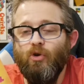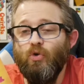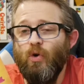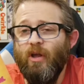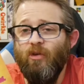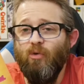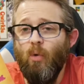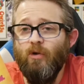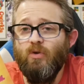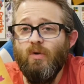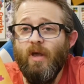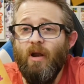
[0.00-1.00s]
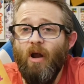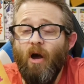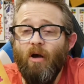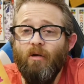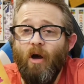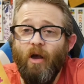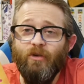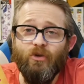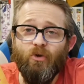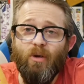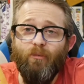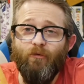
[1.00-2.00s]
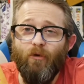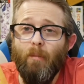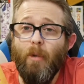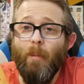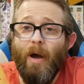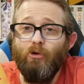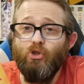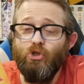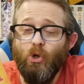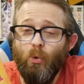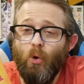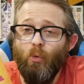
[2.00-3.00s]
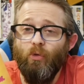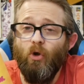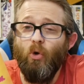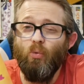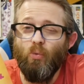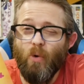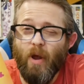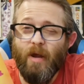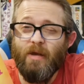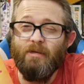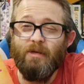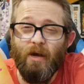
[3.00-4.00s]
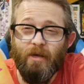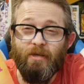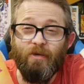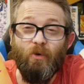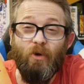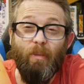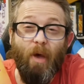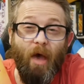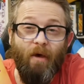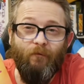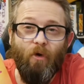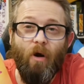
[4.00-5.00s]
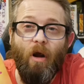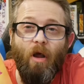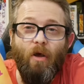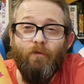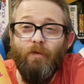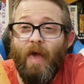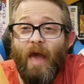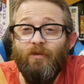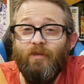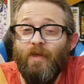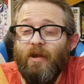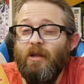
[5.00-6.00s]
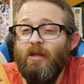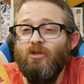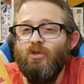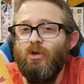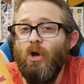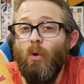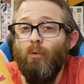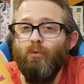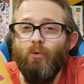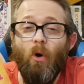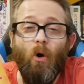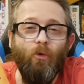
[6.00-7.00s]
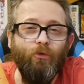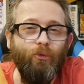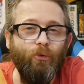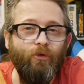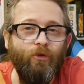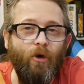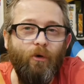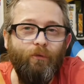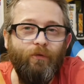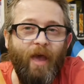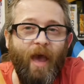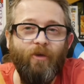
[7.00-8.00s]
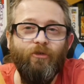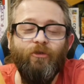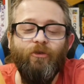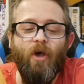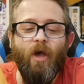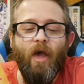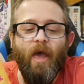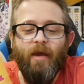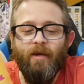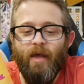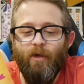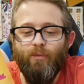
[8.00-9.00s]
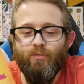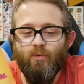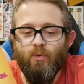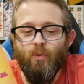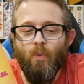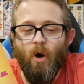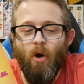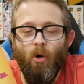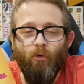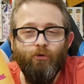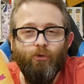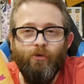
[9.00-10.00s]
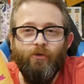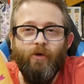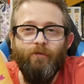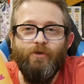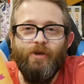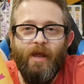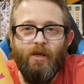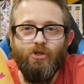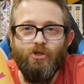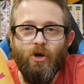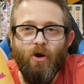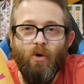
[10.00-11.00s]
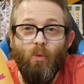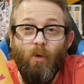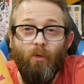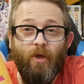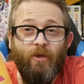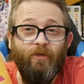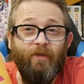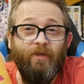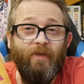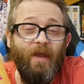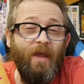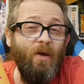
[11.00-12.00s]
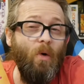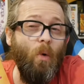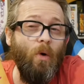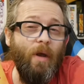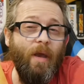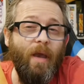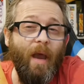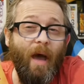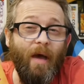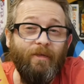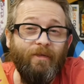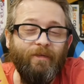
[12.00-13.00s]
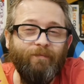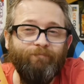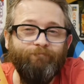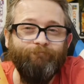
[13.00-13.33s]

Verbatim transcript: their trick is going to get ice cream from Mount Choco, the greatest ice cream ever. For that, they need to go through all sorts of tasks and get through uh, all sorts of danger. Will they succeed or not?